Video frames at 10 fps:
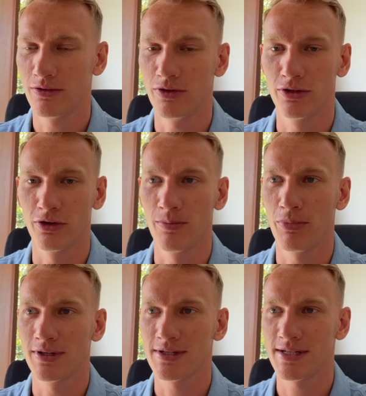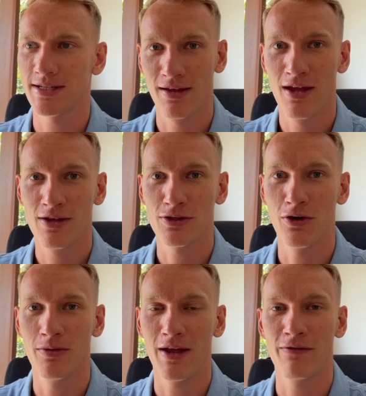Return policies.
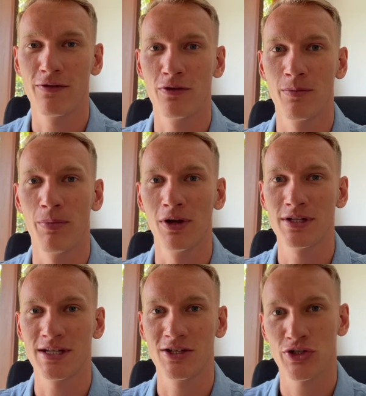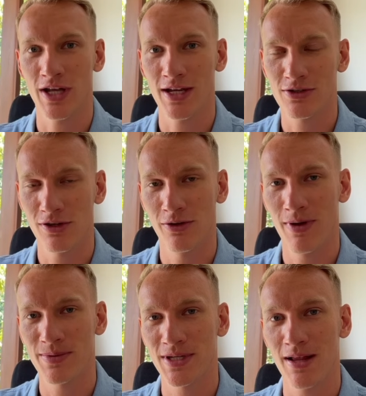So if your policies change on
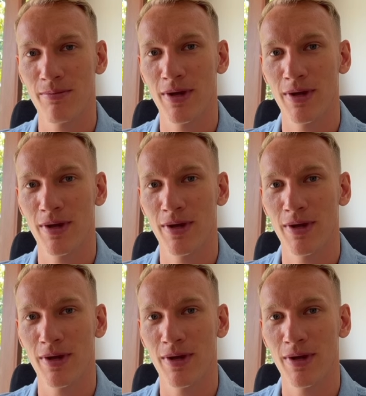your website,